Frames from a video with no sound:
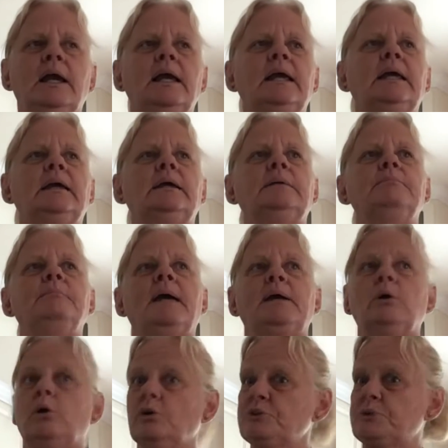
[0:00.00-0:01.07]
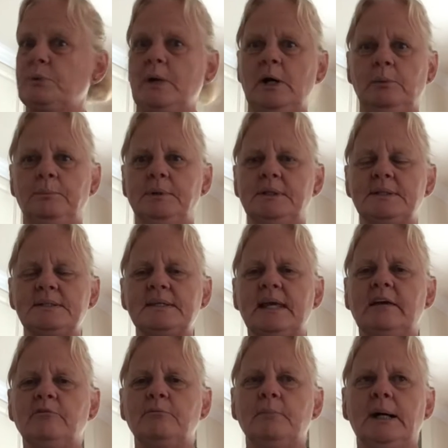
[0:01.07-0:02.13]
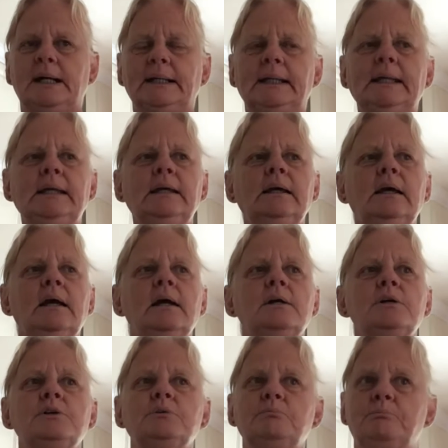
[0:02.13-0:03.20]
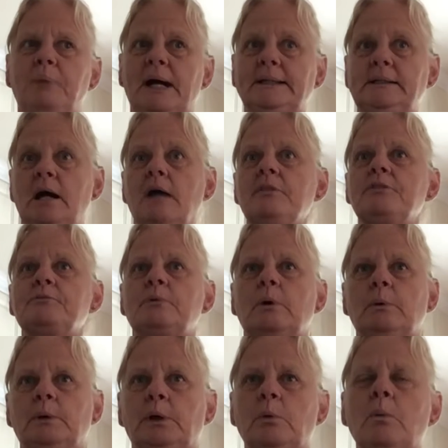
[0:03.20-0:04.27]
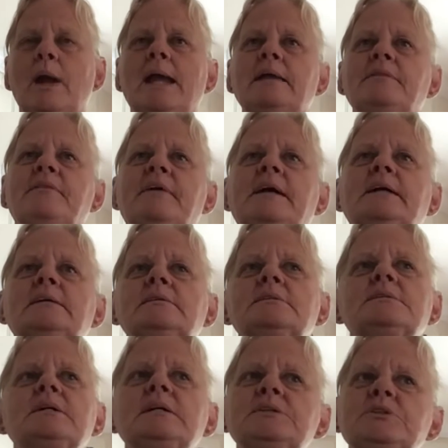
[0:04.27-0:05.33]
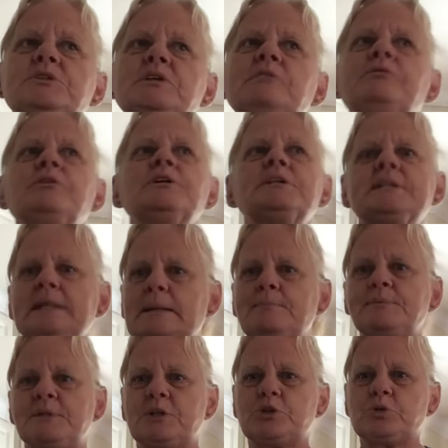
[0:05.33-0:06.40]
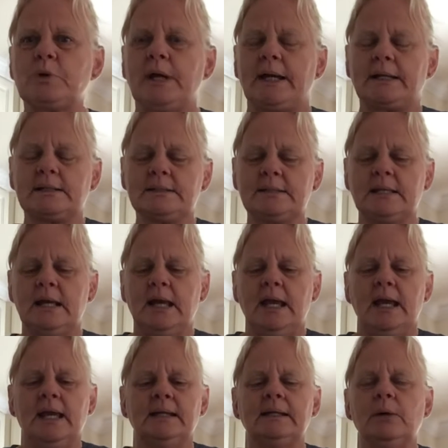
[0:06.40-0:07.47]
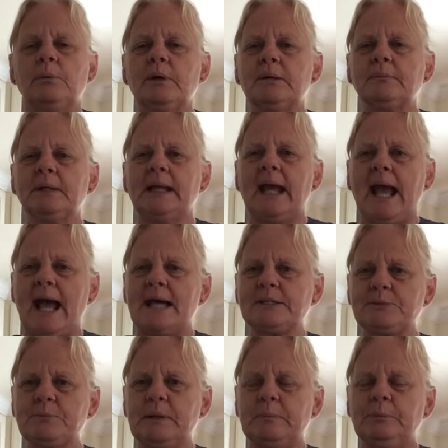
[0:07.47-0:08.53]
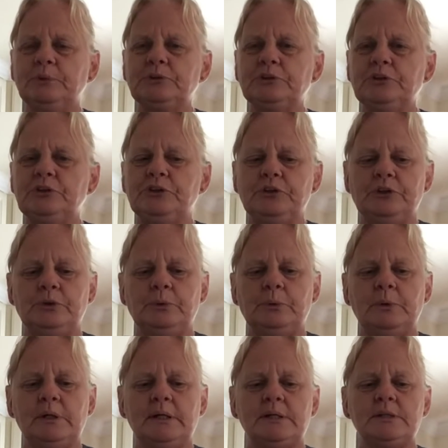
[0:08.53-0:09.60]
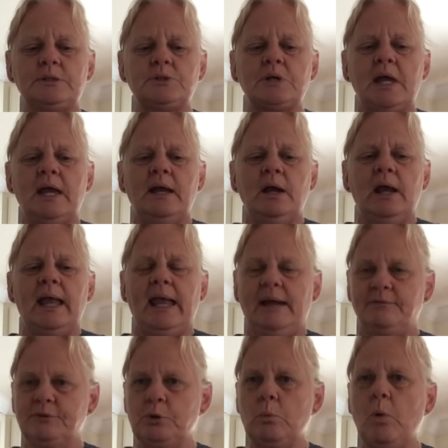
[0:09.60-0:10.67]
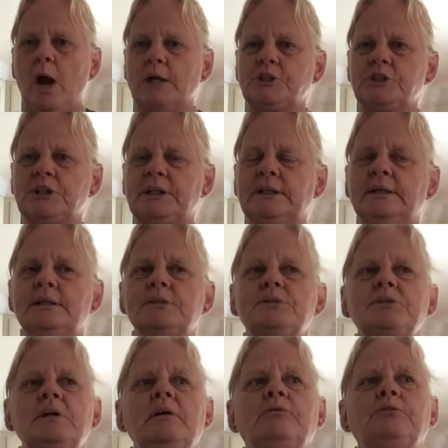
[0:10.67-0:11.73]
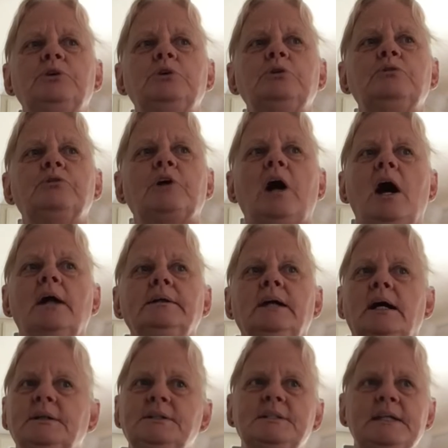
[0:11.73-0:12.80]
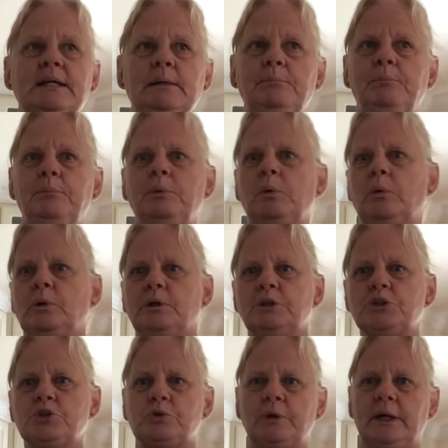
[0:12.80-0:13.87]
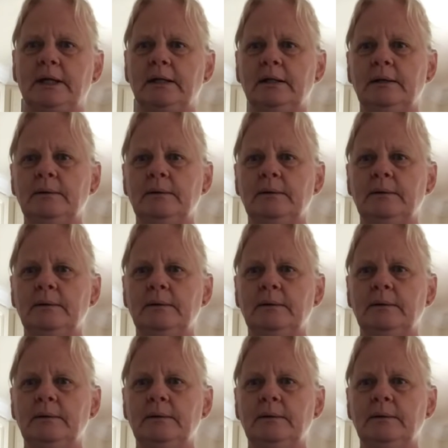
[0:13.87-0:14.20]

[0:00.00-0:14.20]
It may also help you to save money by not throwing away things. It's different tips and tricks. Now, what I'm going to ask people to do is, after watching this, if you've got a tip or a trick